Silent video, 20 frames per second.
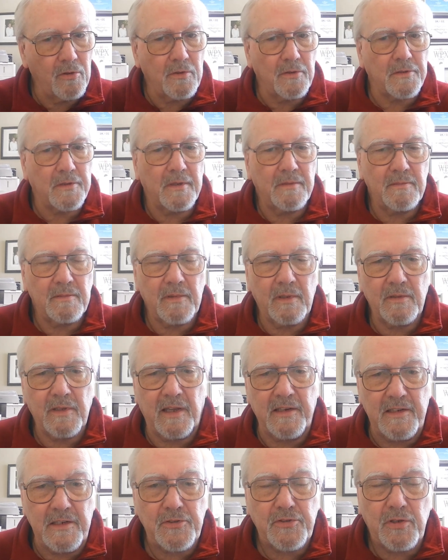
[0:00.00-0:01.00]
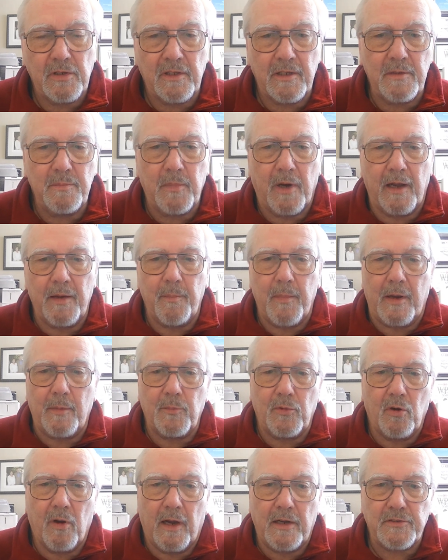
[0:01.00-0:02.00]
learned initially by
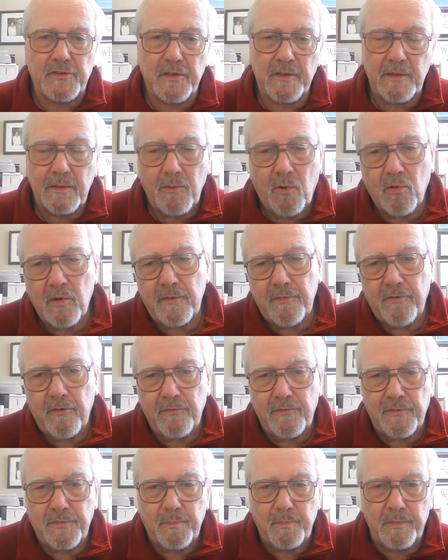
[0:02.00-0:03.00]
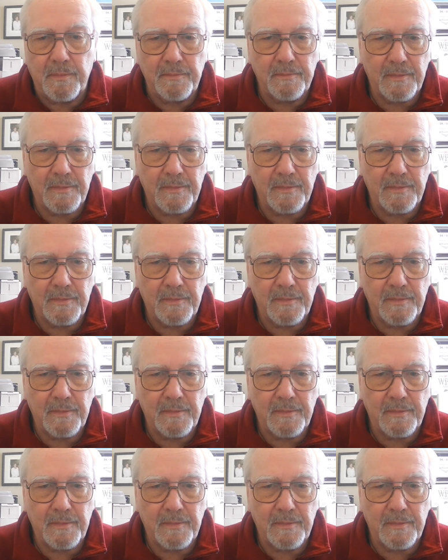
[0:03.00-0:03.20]
memorizing, or if you've